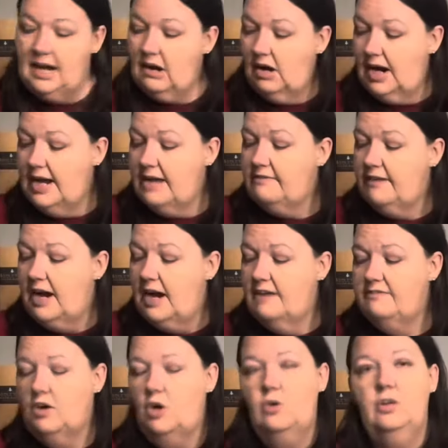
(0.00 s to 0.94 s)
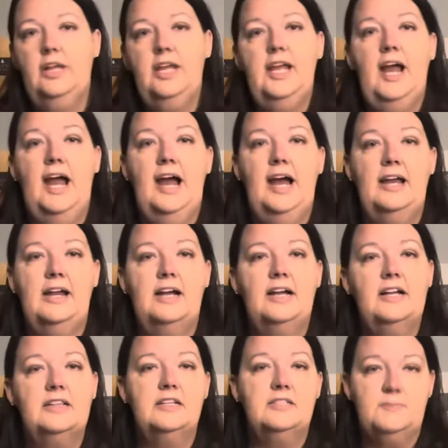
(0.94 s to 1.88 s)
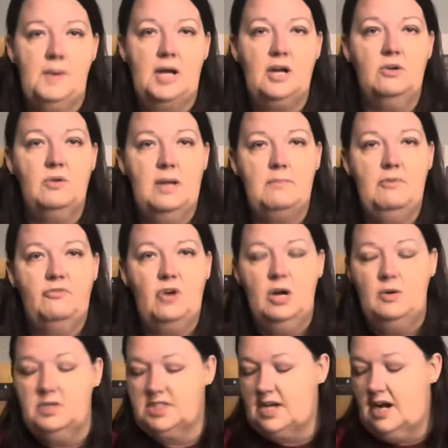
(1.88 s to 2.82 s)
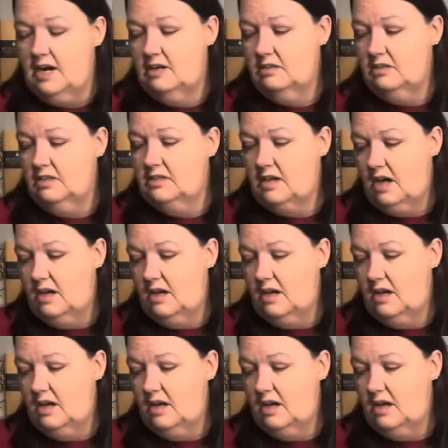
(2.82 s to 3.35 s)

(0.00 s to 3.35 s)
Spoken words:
I got this bottle right before I went to Ireland.